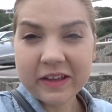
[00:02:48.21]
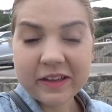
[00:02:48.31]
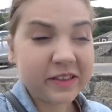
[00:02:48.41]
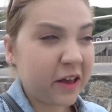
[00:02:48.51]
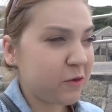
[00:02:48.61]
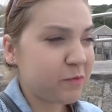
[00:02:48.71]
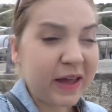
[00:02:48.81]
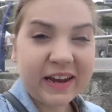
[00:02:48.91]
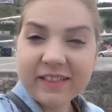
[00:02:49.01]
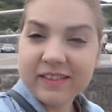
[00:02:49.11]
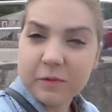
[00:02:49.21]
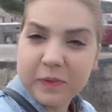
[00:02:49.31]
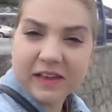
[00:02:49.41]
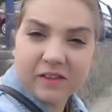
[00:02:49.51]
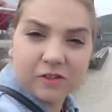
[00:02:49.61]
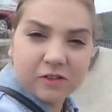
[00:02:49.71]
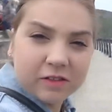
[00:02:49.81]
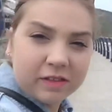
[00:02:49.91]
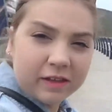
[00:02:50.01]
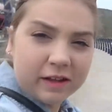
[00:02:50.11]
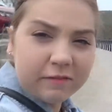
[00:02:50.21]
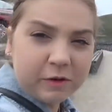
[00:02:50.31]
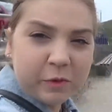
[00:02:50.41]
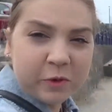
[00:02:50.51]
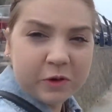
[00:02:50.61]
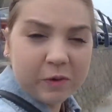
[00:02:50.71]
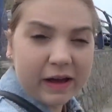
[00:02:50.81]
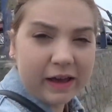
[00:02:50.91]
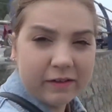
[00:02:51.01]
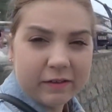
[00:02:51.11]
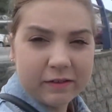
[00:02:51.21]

So we've made it to the beach, lovely walkway.